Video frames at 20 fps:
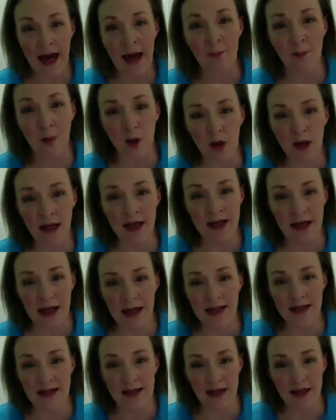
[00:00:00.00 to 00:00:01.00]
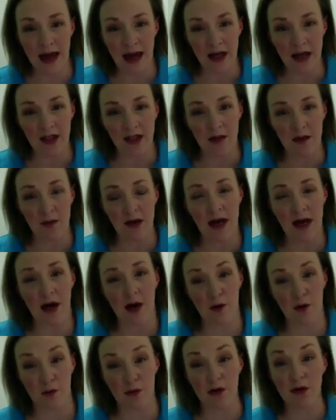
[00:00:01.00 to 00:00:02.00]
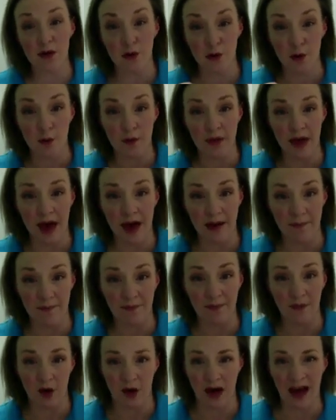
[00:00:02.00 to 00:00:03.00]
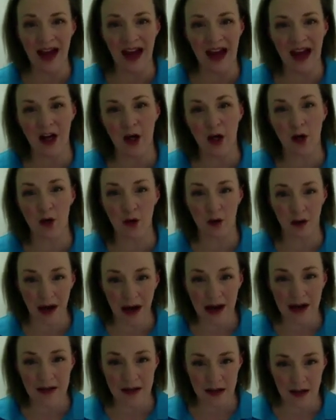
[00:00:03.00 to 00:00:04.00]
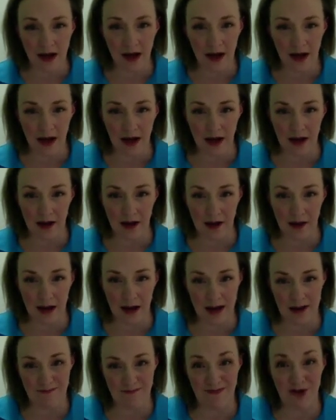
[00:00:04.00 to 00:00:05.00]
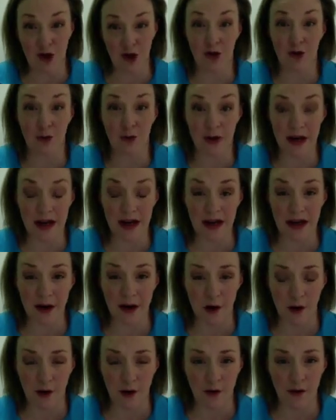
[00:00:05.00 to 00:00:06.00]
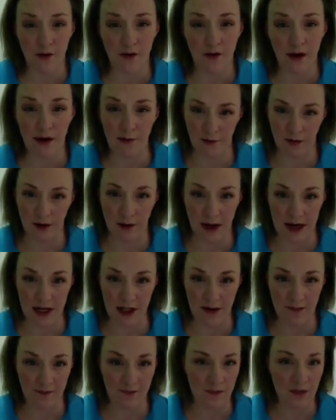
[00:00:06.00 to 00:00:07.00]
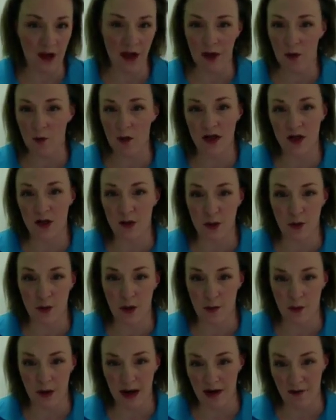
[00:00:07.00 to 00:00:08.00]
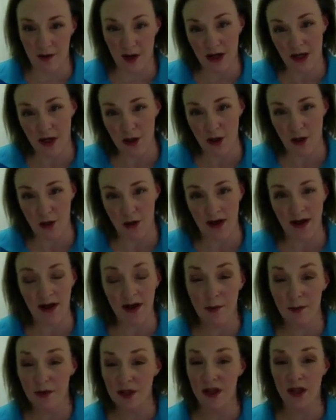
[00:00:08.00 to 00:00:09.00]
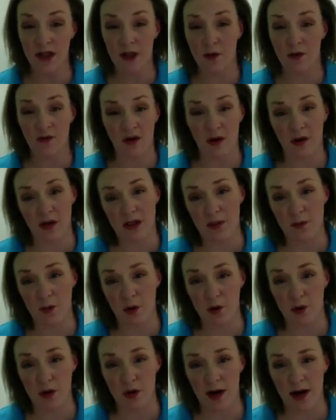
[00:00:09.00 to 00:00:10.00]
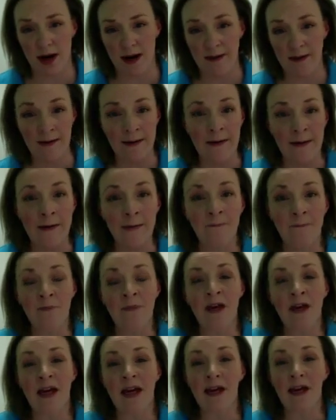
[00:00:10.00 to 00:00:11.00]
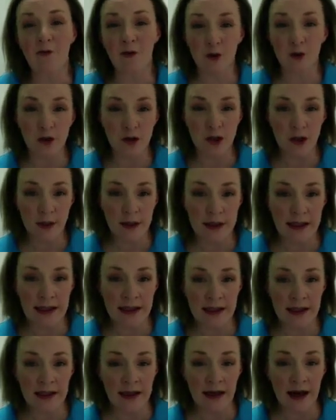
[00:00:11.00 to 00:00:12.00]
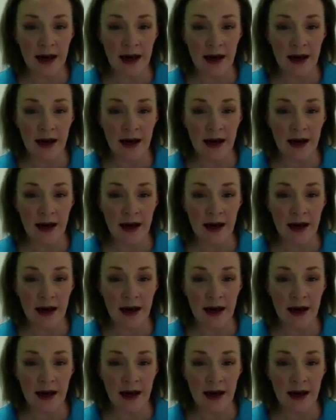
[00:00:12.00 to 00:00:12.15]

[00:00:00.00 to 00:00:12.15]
our body needs to actually be able to resorb that. Okay, and it creates a degree of inflammation like we do when we have an injury, but just to a very small degree. If you're doing